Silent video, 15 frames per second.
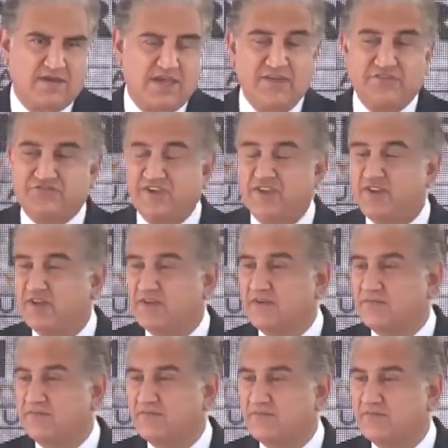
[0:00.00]
Is there a
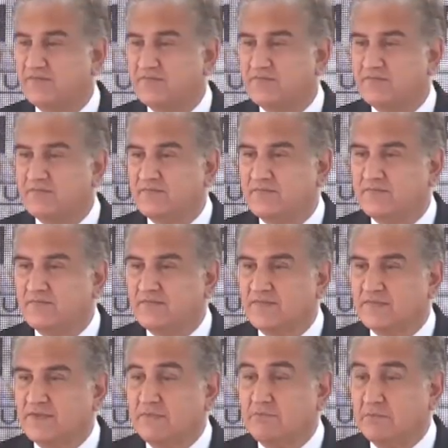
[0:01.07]

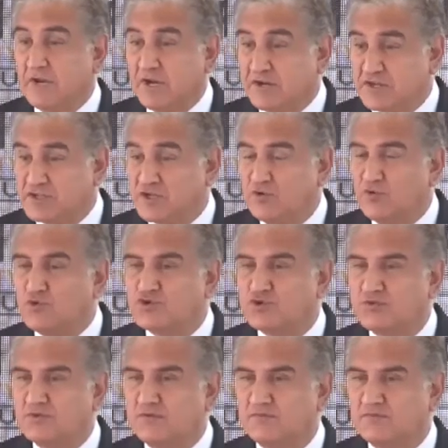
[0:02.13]
military
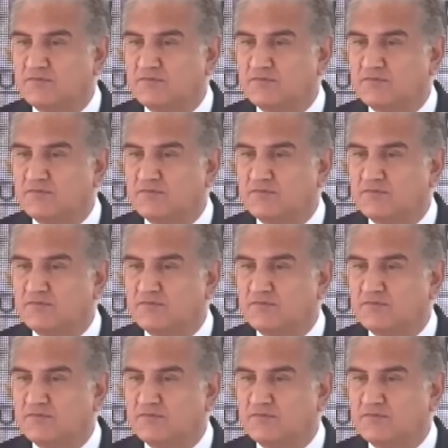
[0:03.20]
solution?